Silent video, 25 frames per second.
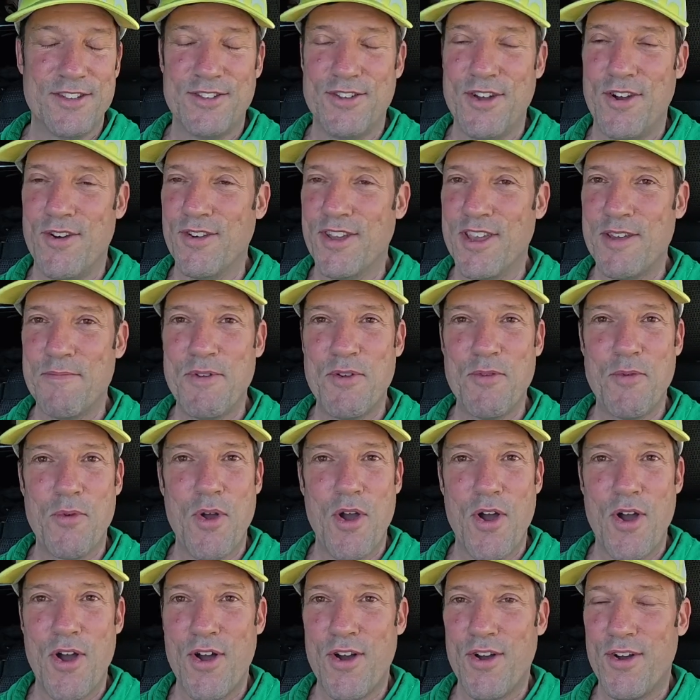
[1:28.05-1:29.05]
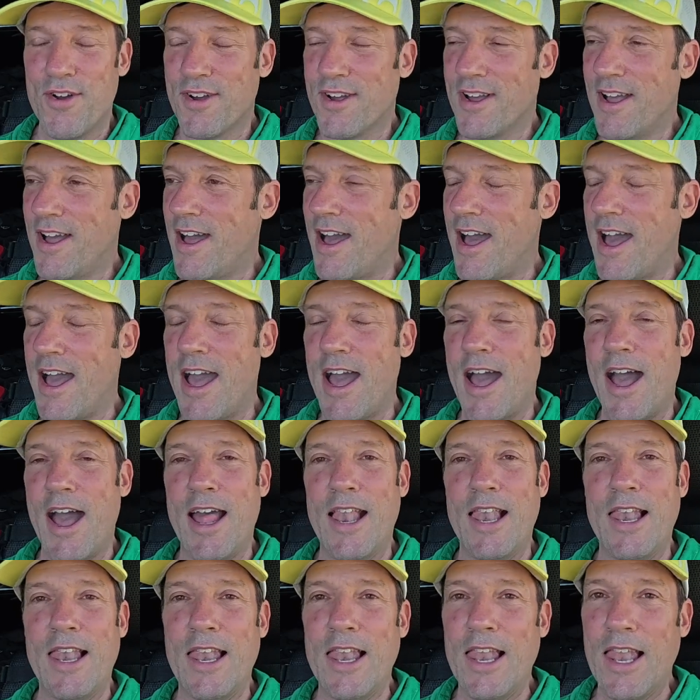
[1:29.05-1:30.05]
Don't get me wrong.
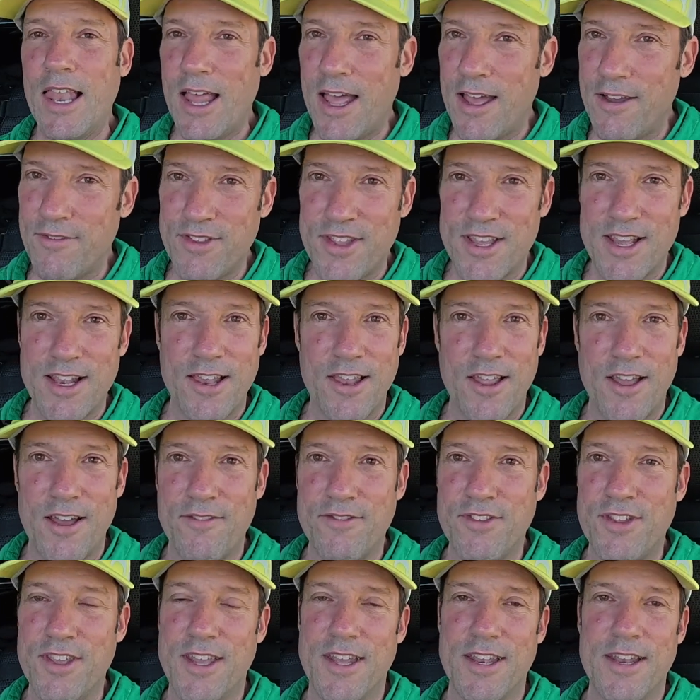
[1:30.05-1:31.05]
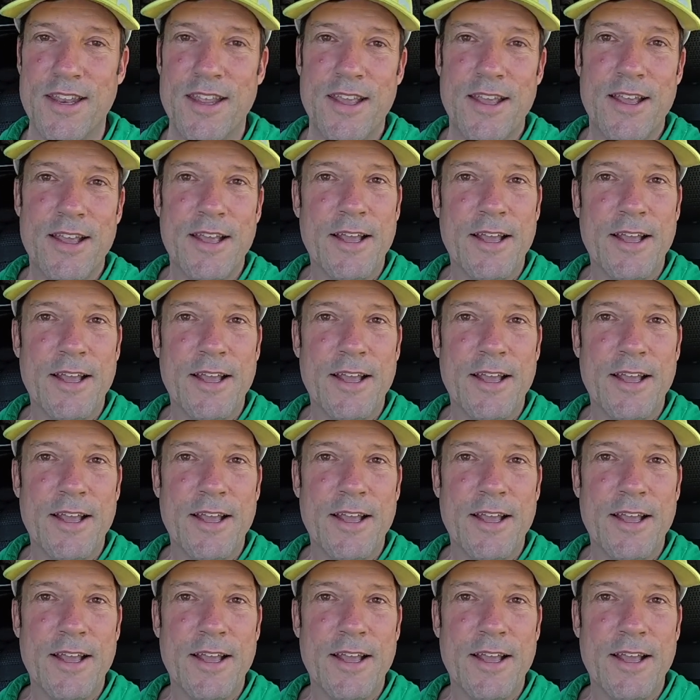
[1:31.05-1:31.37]
I loved it.